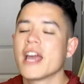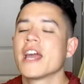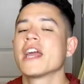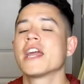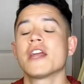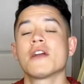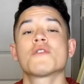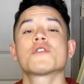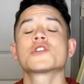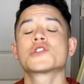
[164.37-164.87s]

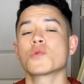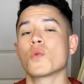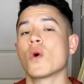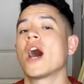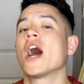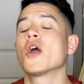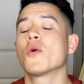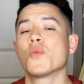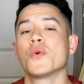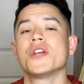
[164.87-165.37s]
Here is
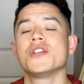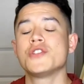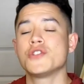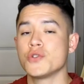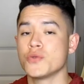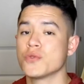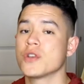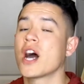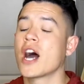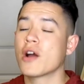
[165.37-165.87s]
why we
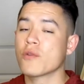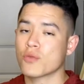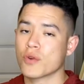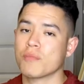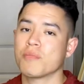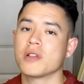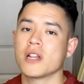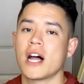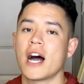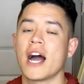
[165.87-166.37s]
do not
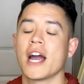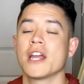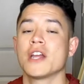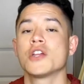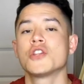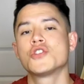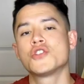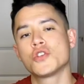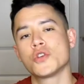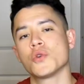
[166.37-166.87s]
reply
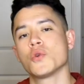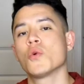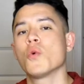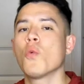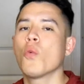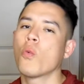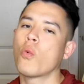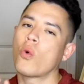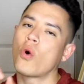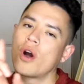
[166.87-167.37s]
to
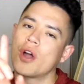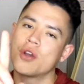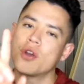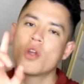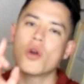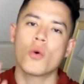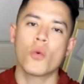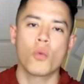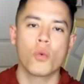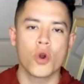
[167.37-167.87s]

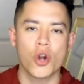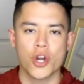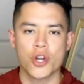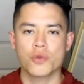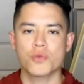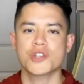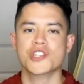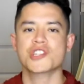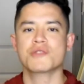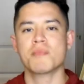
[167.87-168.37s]
1-word
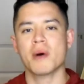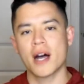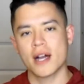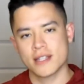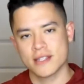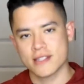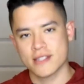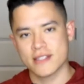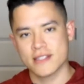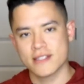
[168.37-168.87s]

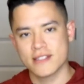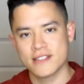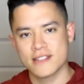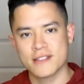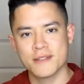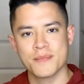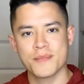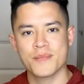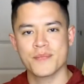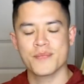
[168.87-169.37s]

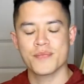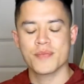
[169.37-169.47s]
responses.